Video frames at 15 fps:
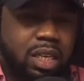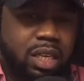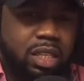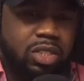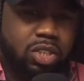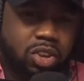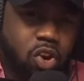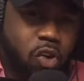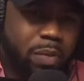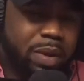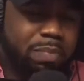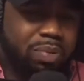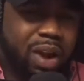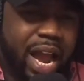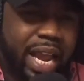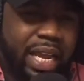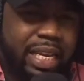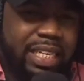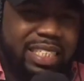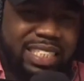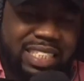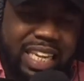to Kobe
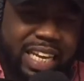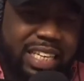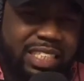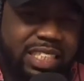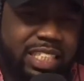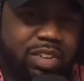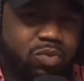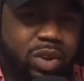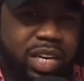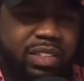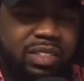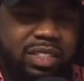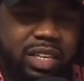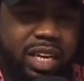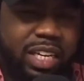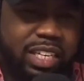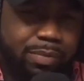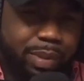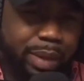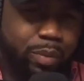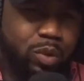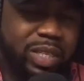Bryant, his legacy, and what he's done, and
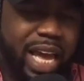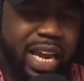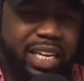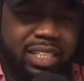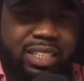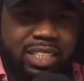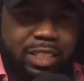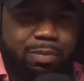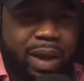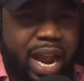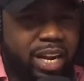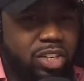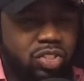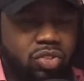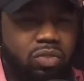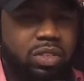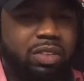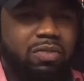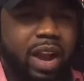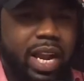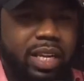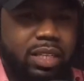people that he's inspired. It's only
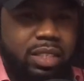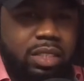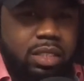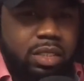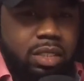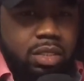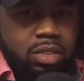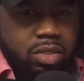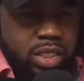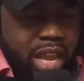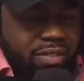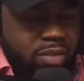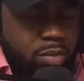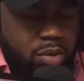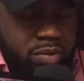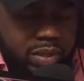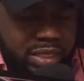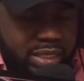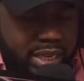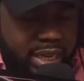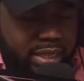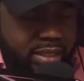right. Let's have a moment of
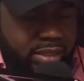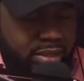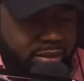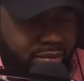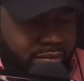silence.